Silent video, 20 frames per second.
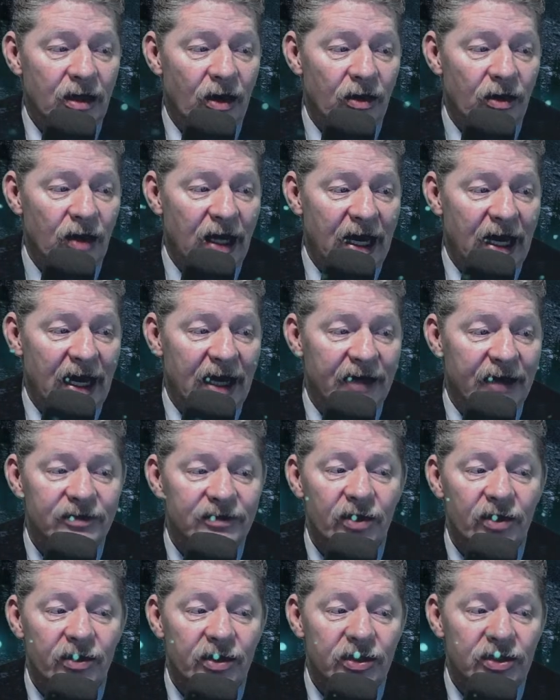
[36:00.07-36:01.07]
our lives,
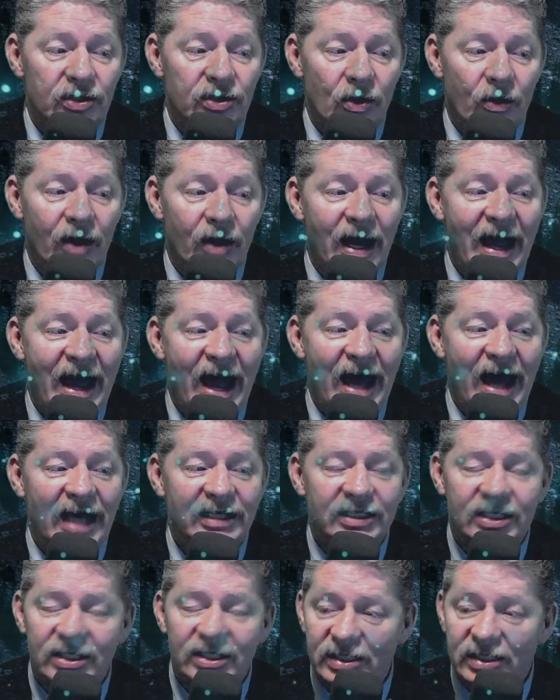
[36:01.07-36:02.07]
the Torah
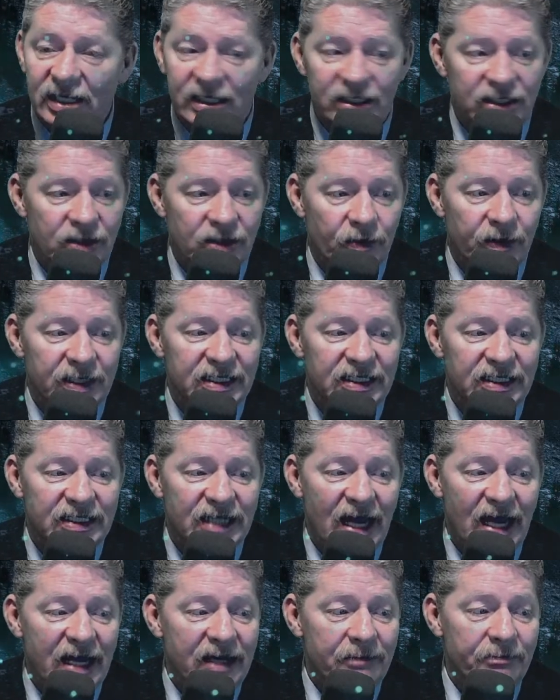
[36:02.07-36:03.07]
asks us to
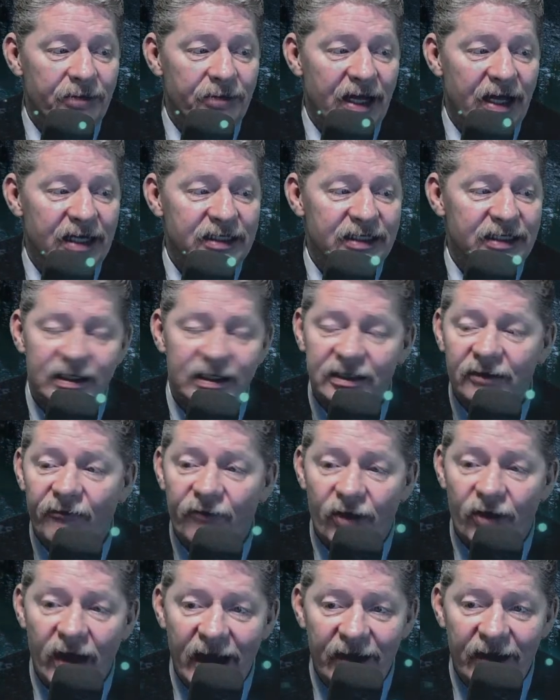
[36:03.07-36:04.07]
recite blessings
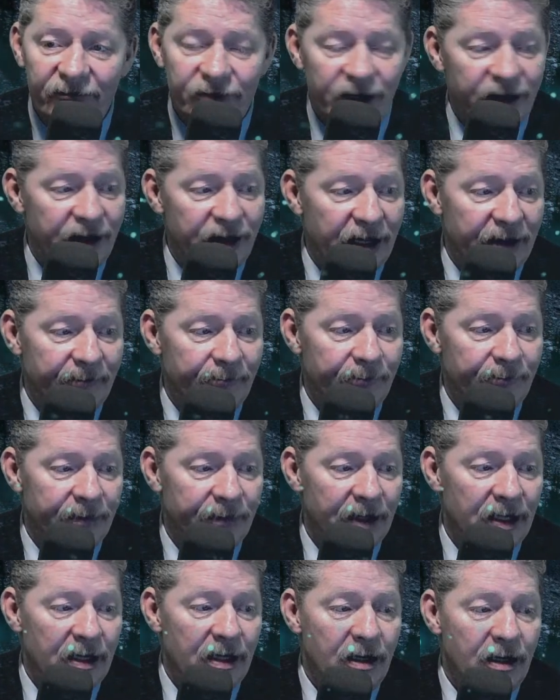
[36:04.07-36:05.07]
for everything,
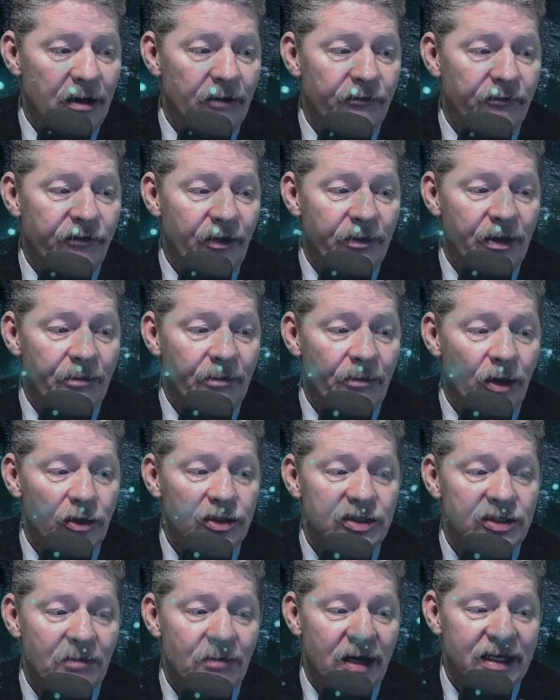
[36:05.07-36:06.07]
from the
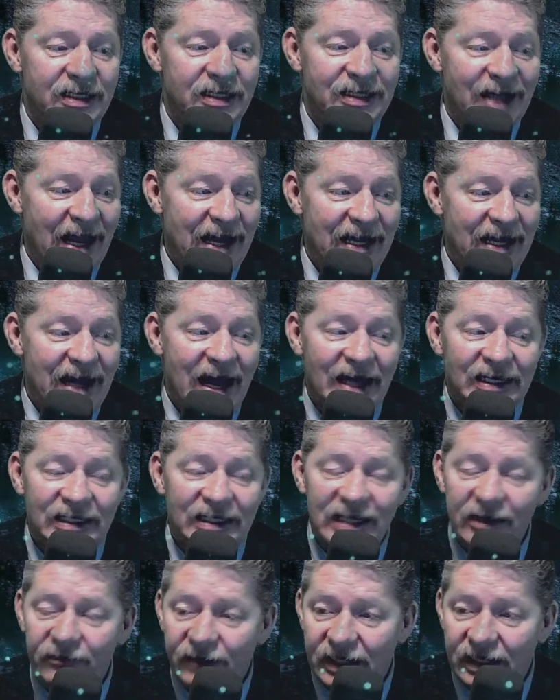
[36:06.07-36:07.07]
most mundane
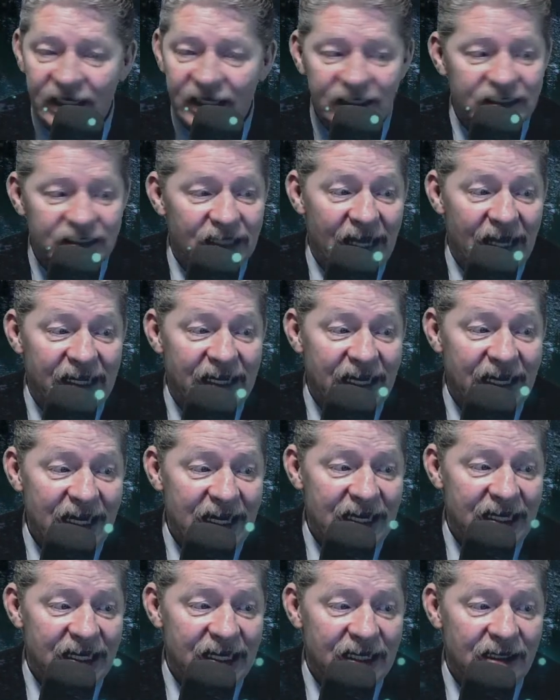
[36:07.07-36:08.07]
activities like
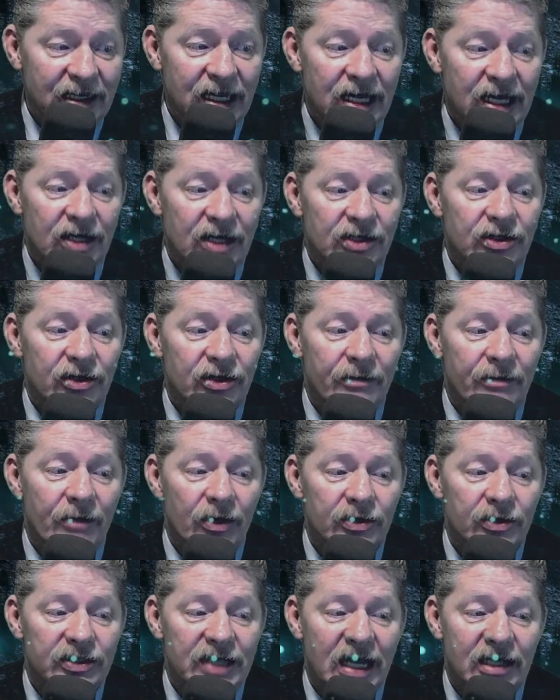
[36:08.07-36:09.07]
eating to the
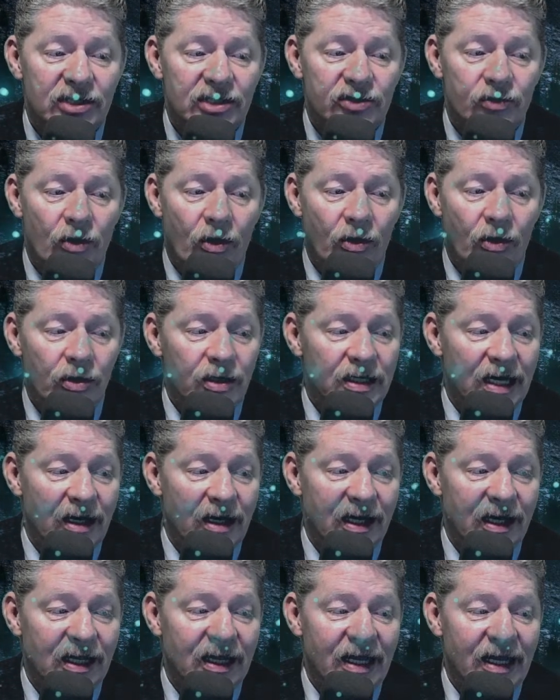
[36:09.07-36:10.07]
most
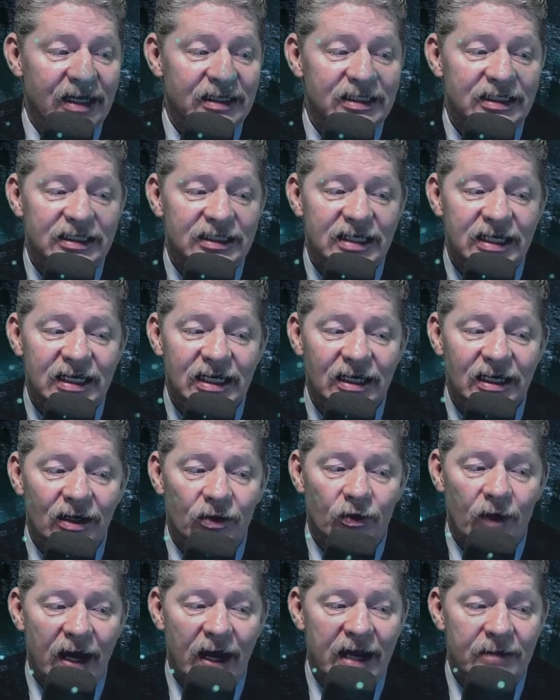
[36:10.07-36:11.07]
extraordinary like seeing a
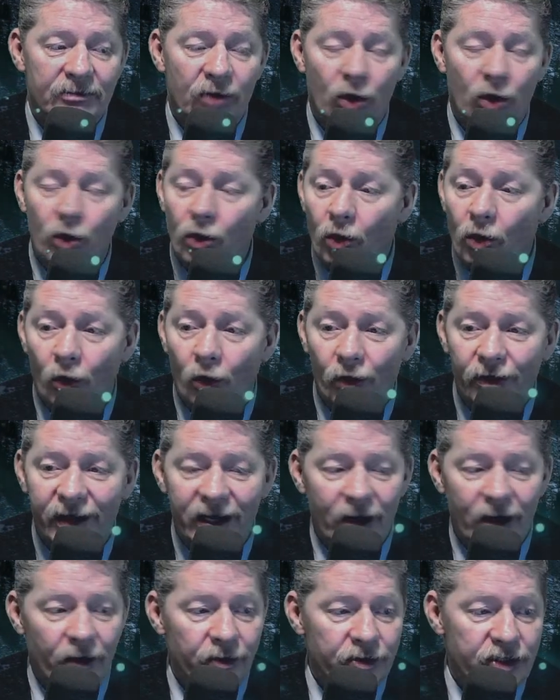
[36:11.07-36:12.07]
rainbow or
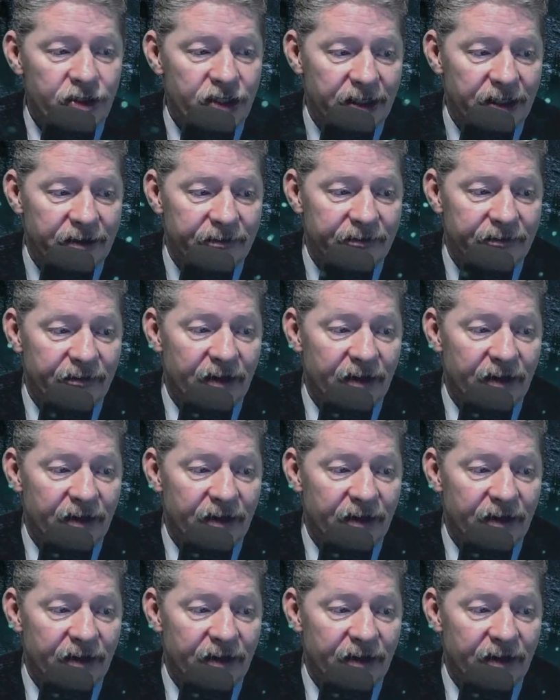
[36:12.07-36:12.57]
the ocean,